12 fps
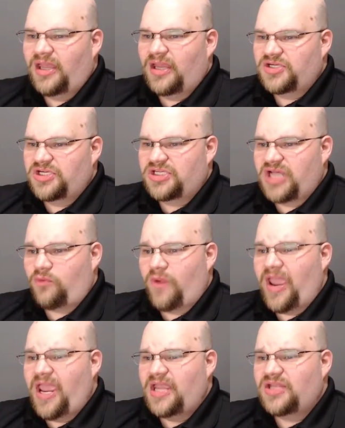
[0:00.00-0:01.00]
She's got a
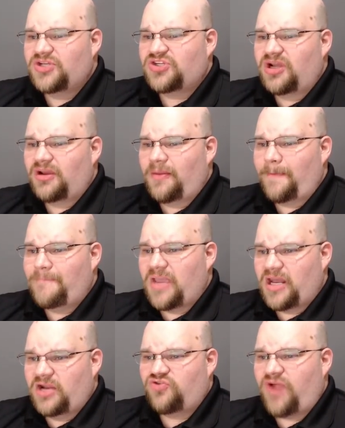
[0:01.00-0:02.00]
ranged,
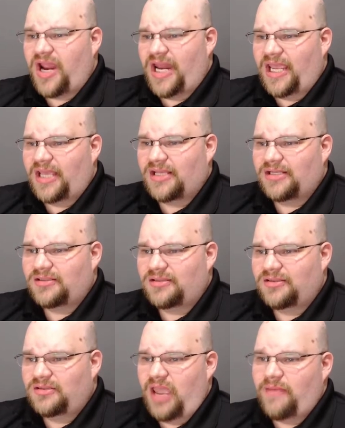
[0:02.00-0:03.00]
penetrating
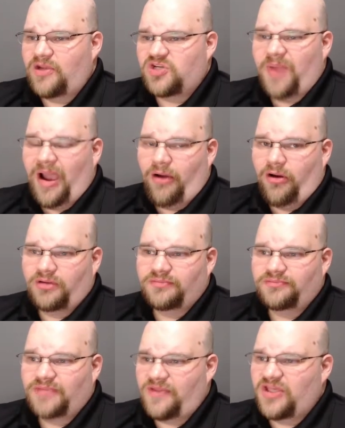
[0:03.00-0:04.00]
damage power.
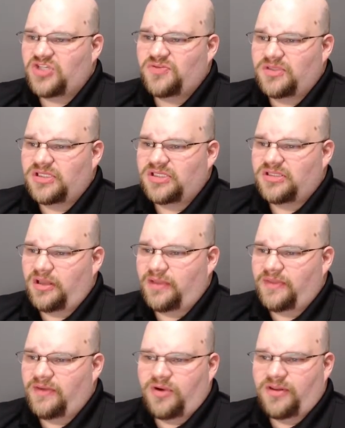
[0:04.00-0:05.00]
Now this was, I
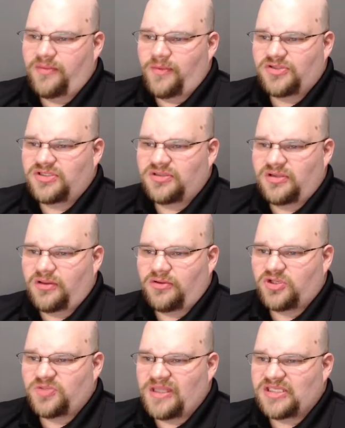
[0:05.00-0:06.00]
think, one of the most
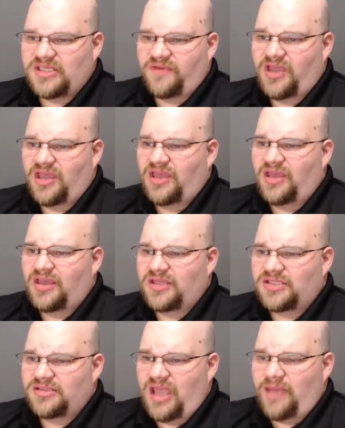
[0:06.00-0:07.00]
expensive.
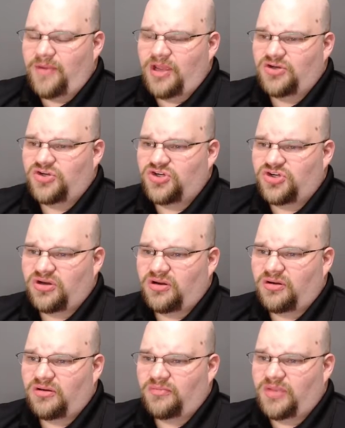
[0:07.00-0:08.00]
So damage,
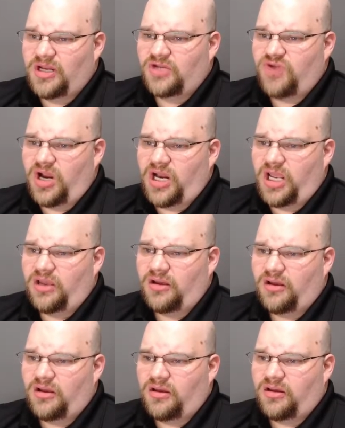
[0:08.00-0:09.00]
penetrating,
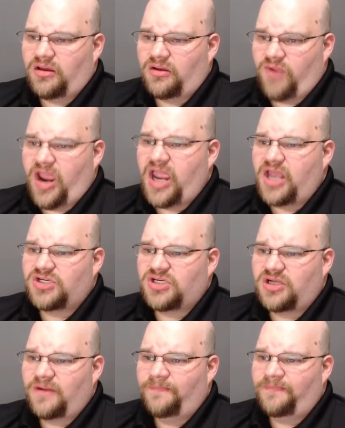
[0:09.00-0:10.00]

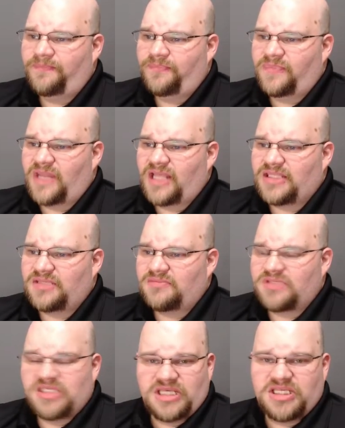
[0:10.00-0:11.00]
range, that's
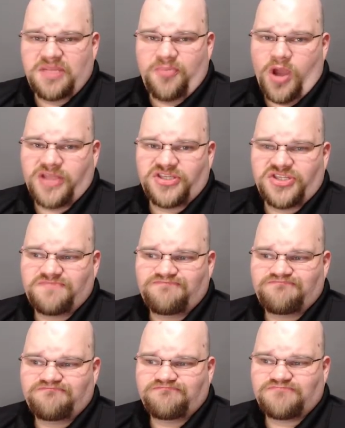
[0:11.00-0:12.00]
60 points,
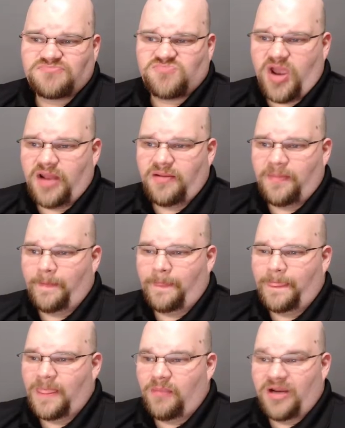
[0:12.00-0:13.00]
right?
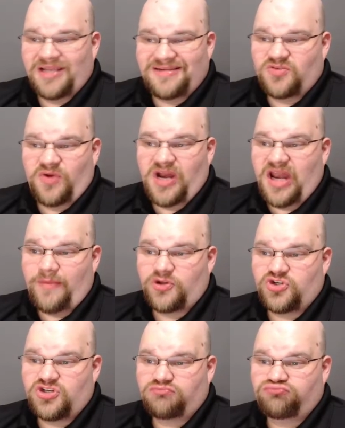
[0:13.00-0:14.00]
But it's 20 damage.